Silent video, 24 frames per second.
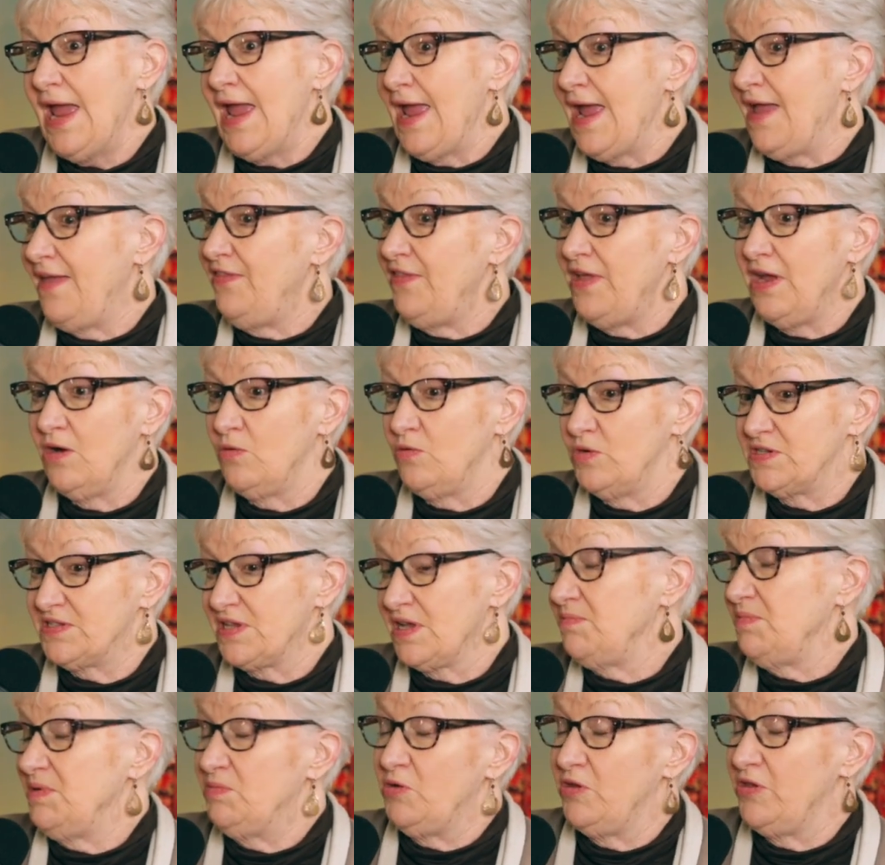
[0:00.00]
and there were
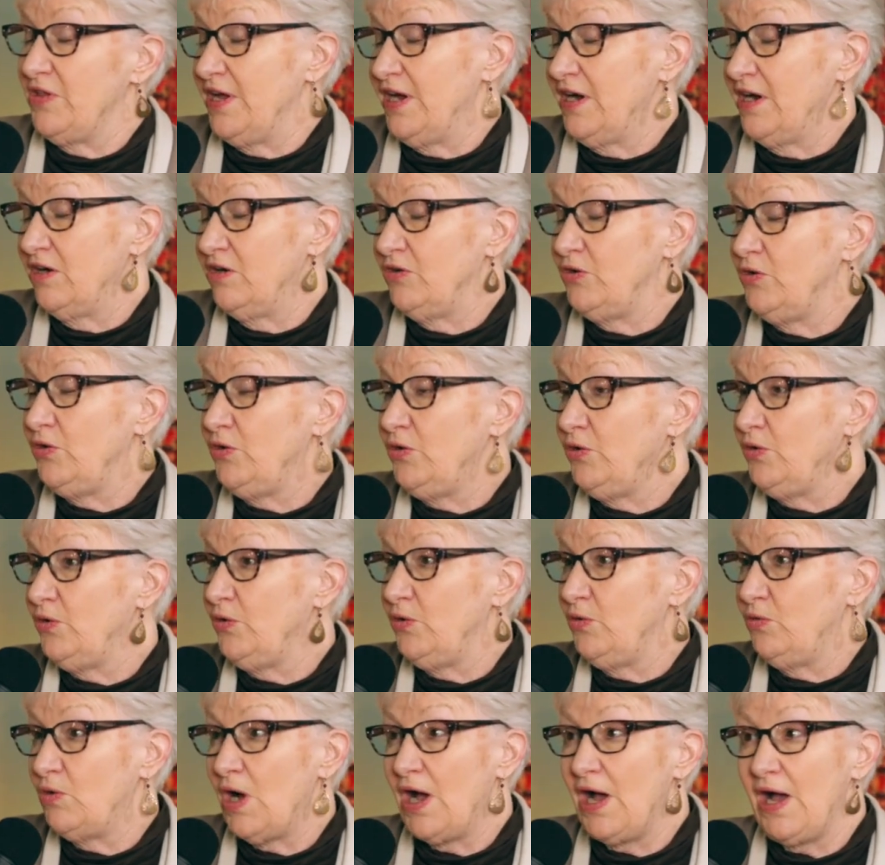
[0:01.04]
some people there
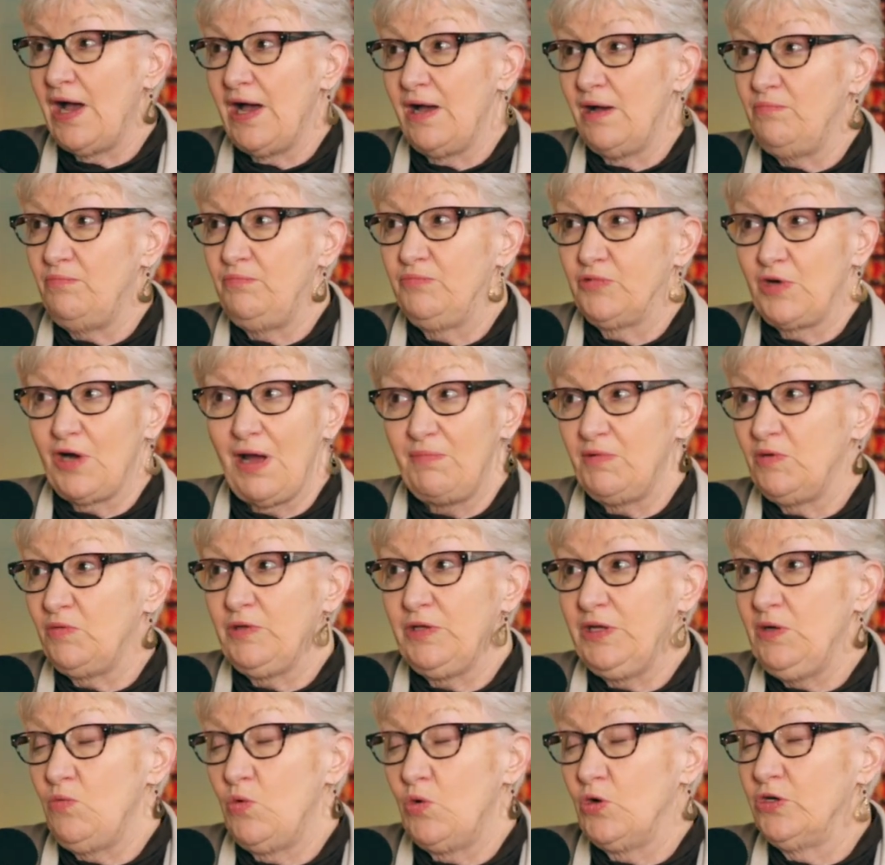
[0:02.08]
who uh,
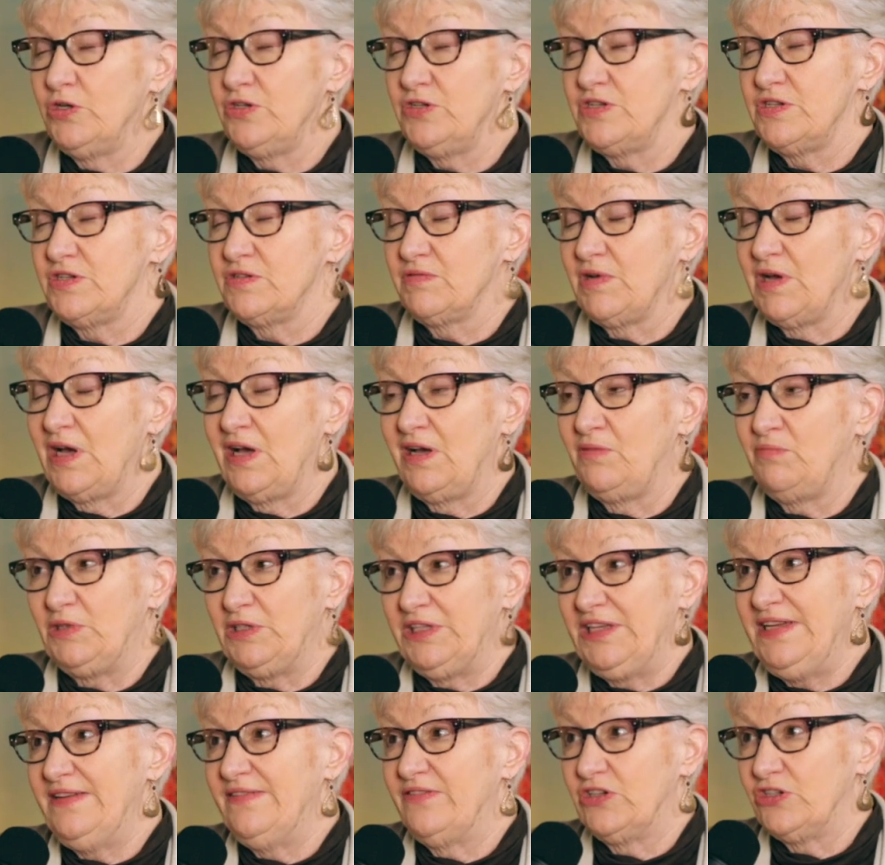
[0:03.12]
probably weren't uh,
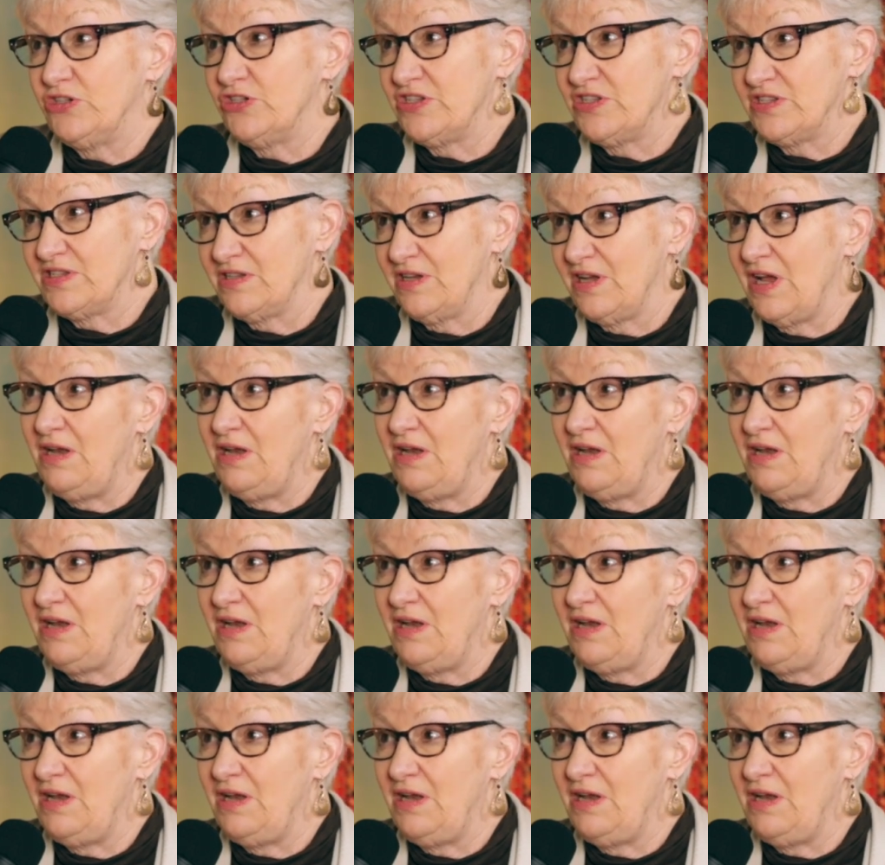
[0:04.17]
believers.